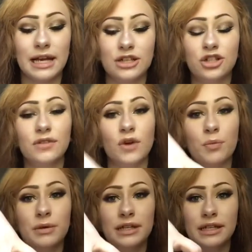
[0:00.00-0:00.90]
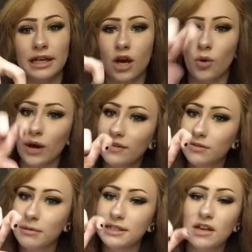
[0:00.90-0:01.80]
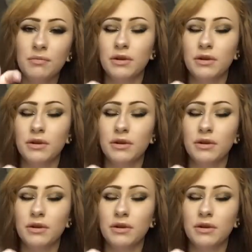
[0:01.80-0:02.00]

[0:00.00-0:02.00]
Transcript: And I should have opened it, like, away from myself.